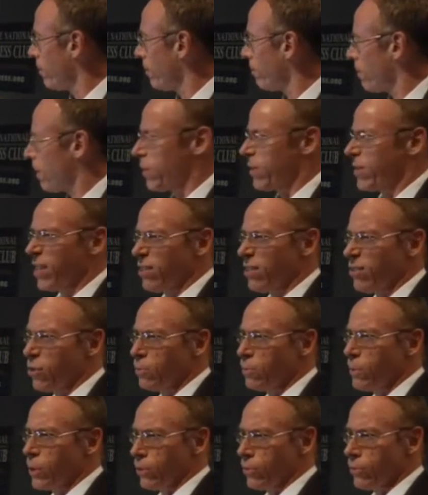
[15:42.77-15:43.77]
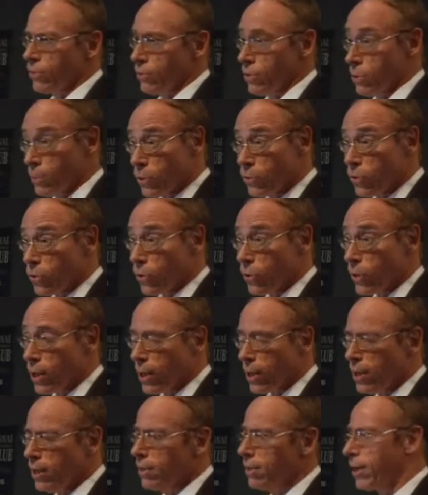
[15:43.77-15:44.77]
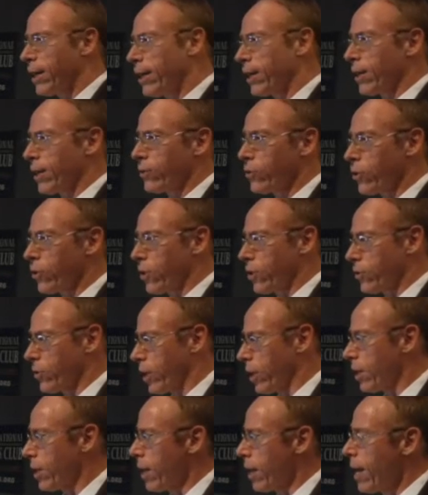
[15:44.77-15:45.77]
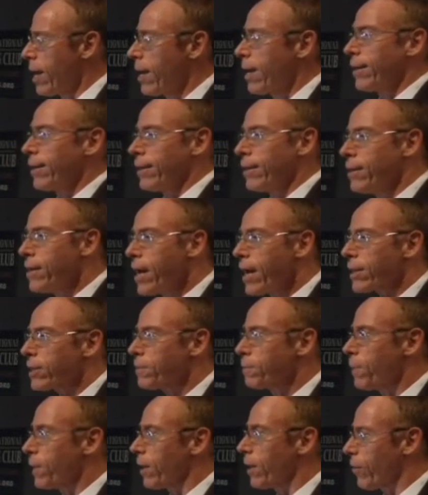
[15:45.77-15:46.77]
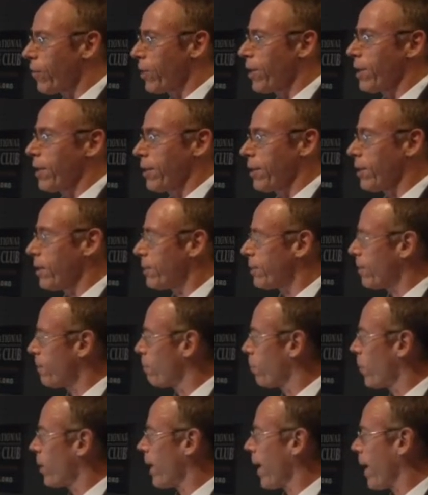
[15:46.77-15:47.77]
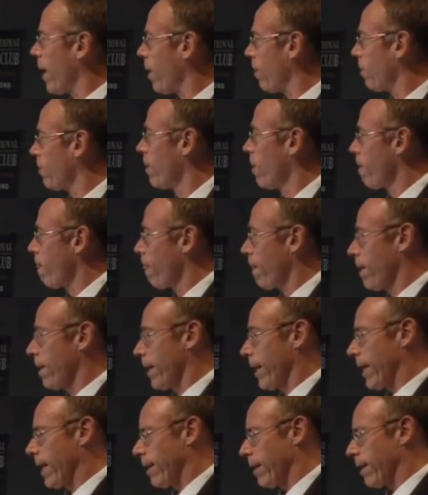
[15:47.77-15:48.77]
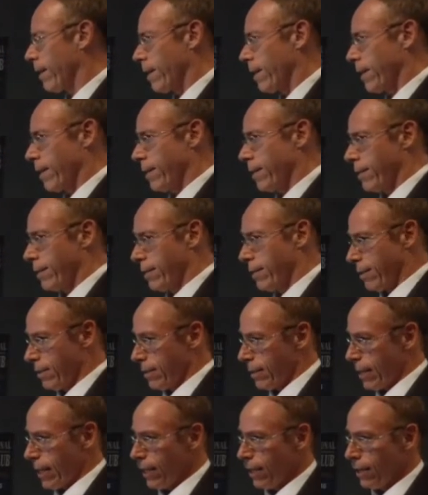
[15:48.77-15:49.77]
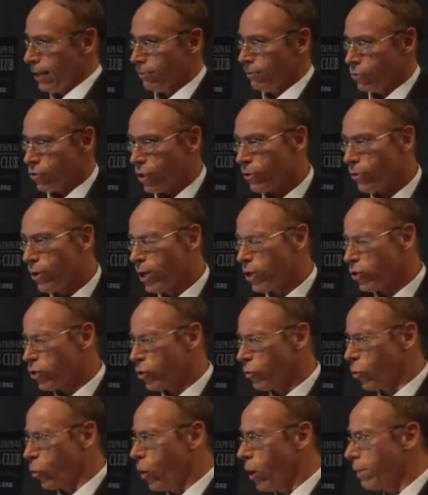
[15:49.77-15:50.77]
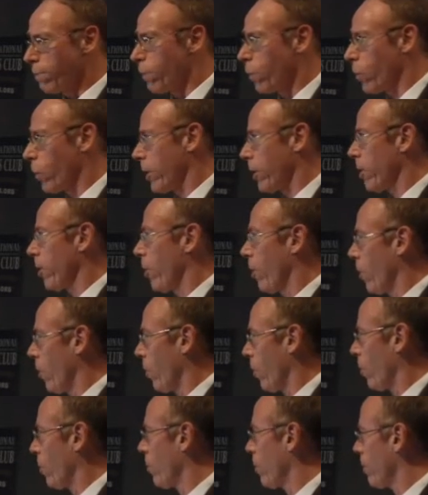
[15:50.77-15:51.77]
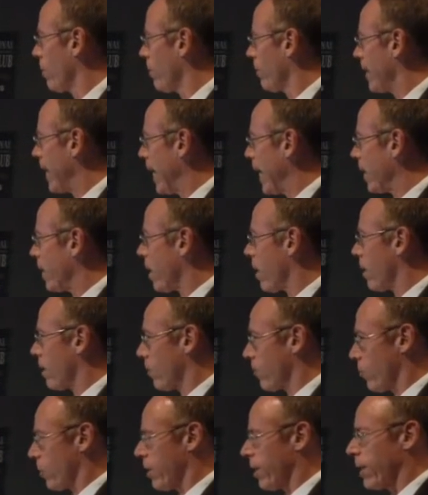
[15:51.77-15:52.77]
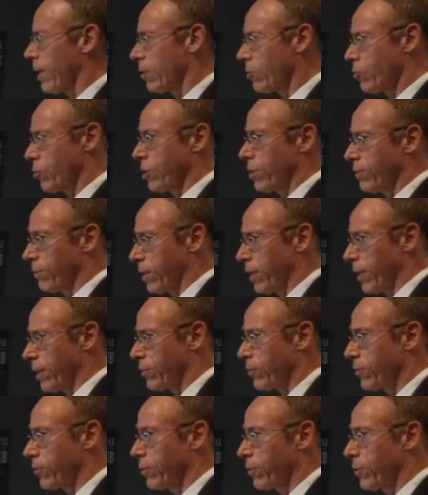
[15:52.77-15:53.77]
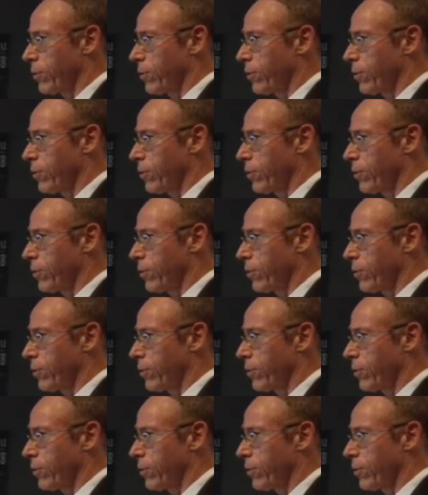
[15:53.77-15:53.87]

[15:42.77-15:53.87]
maybe that's too much. Too much already? I ain't got started yet. The next big thing is to bring out a Generation 1.0 technology, energy device,